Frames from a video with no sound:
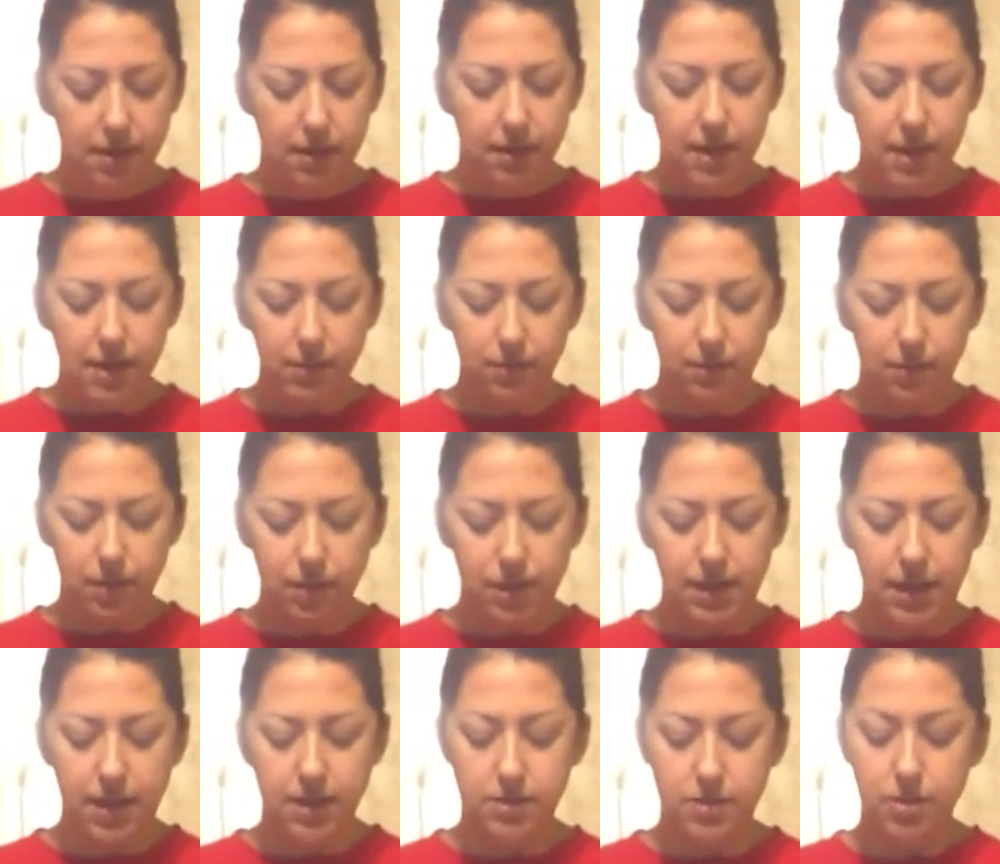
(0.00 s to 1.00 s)
Now,
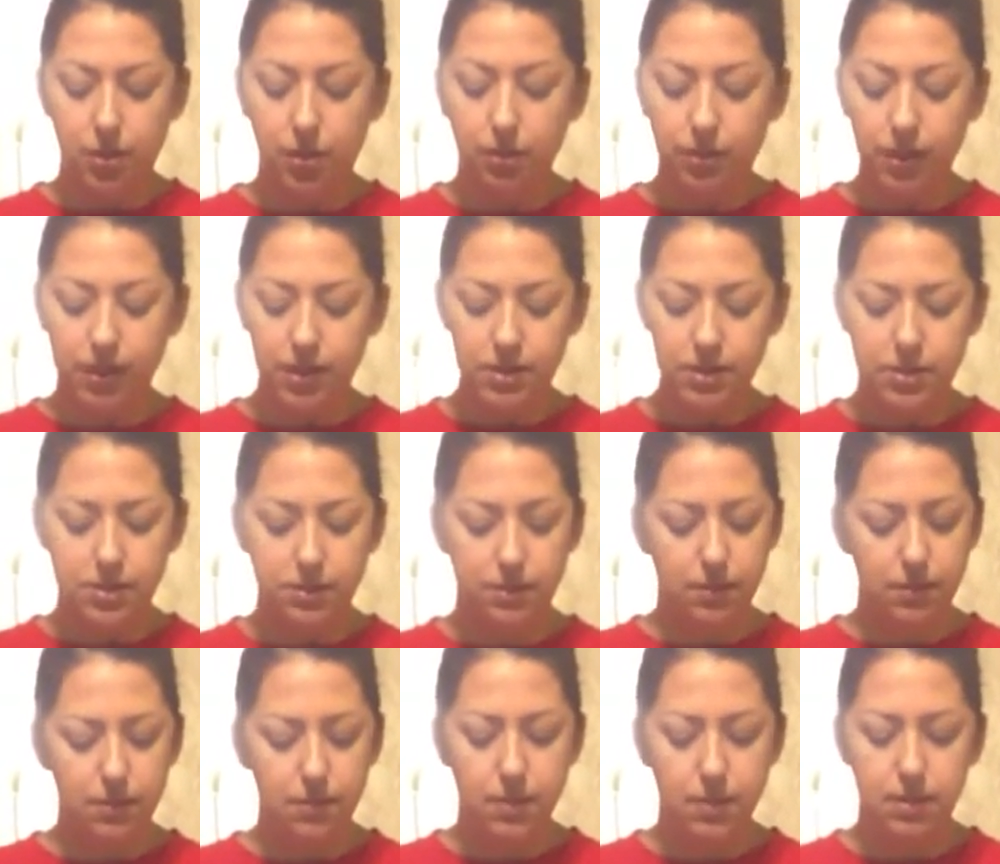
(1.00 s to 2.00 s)
Courtney had told us you were
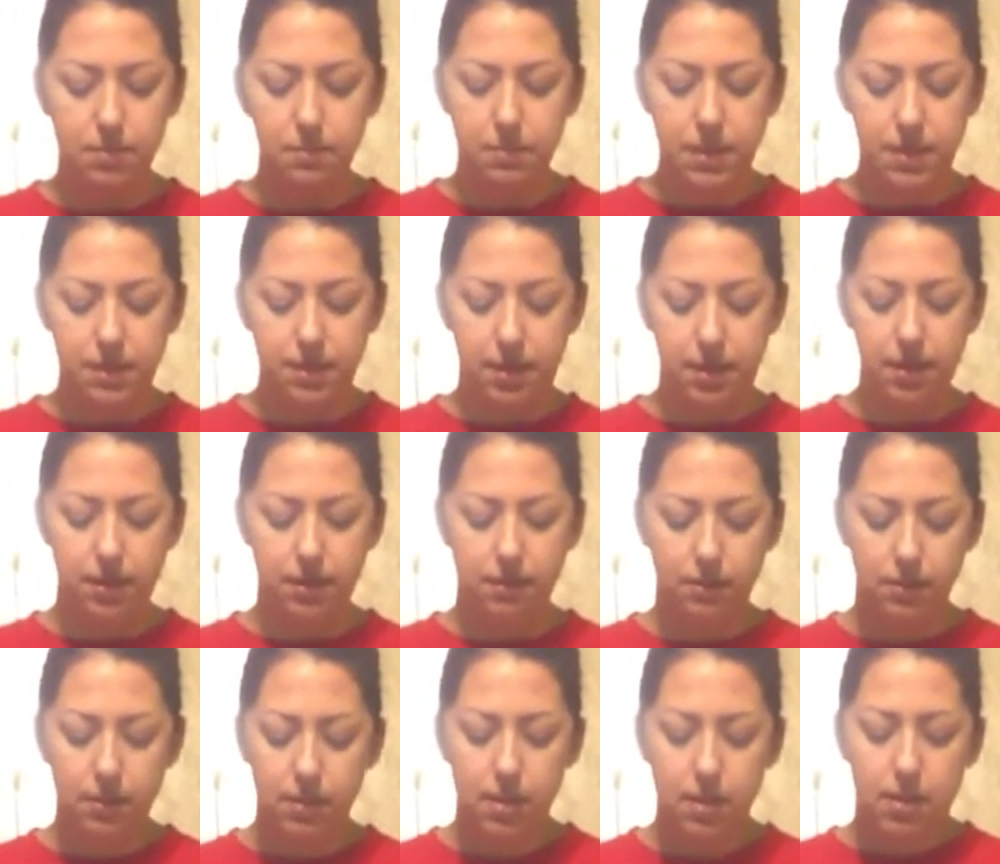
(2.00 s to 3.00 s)
going to be there,
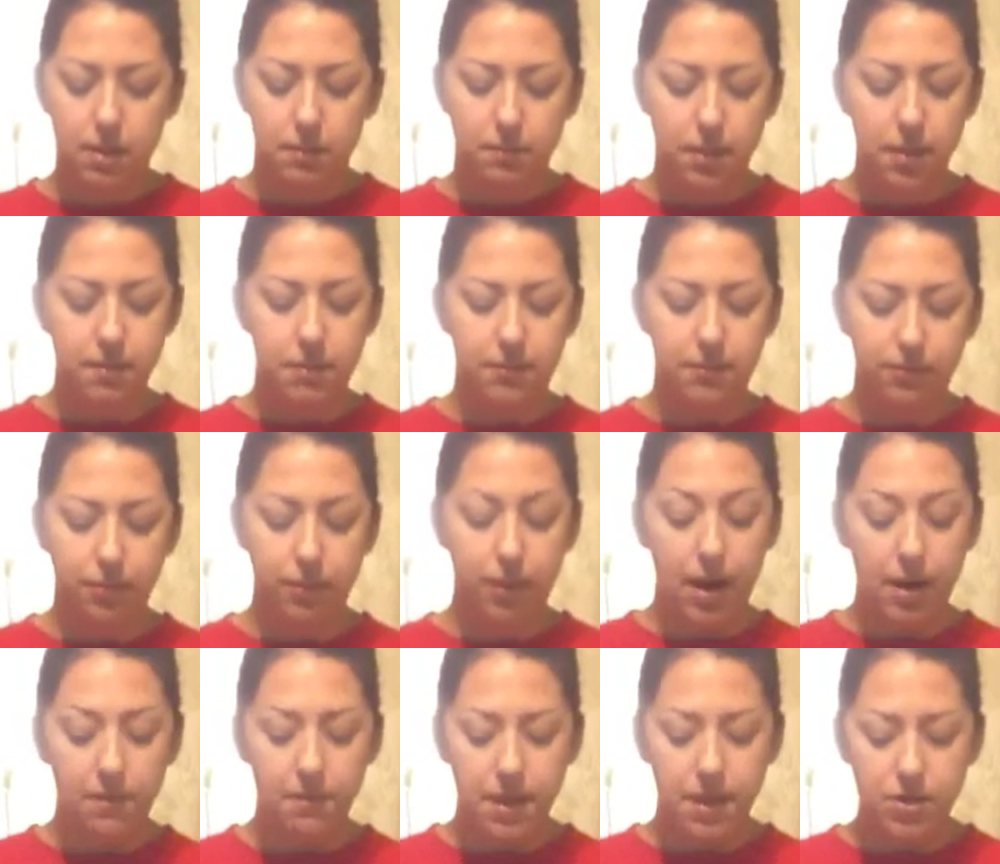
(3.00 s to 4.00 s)
but before
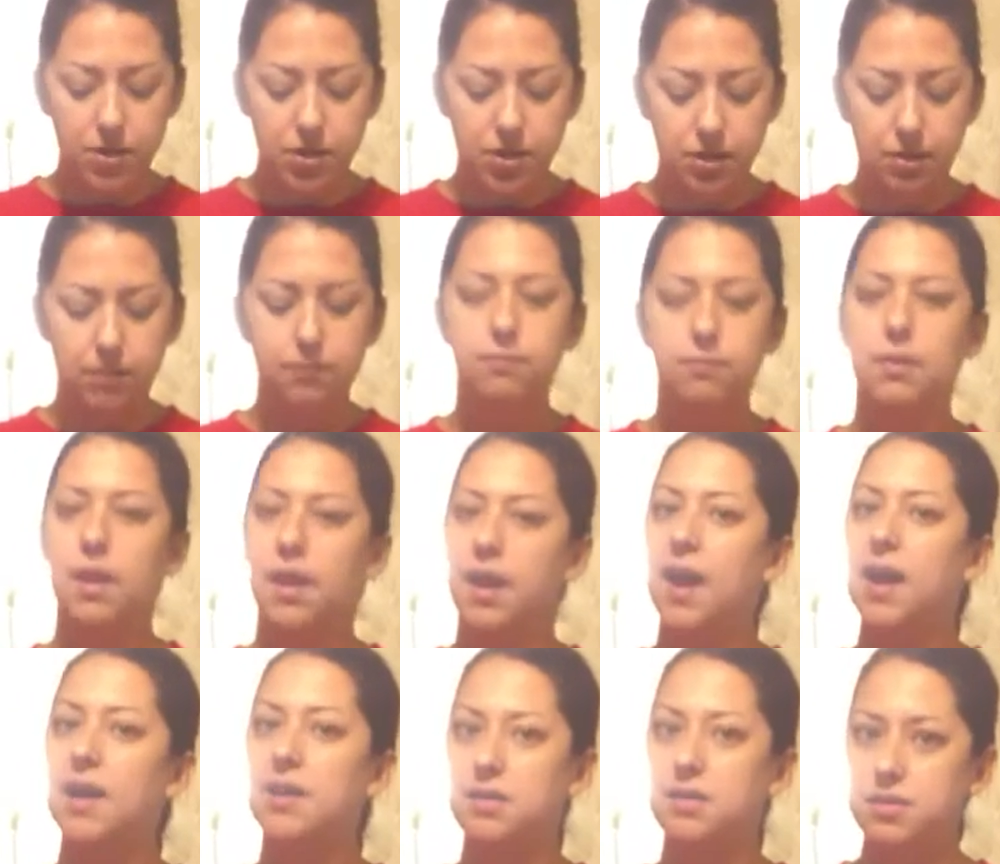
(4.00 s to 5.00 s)
I met you,
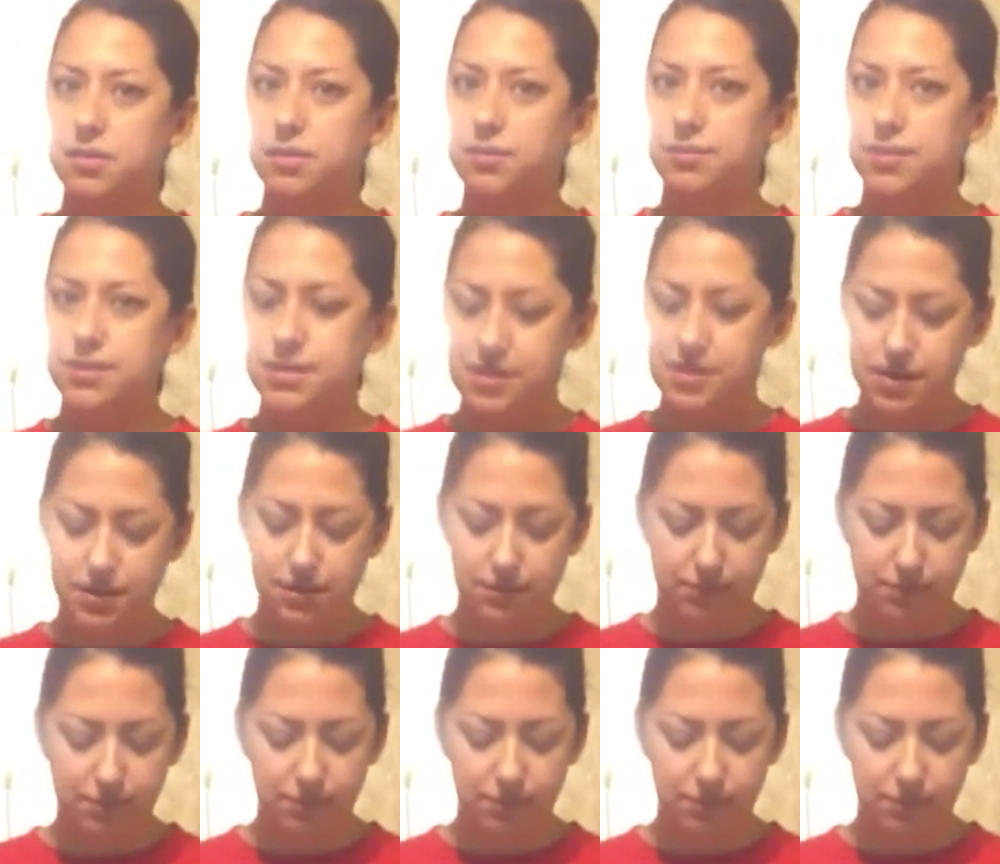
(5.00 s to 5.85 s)
I knew it was you.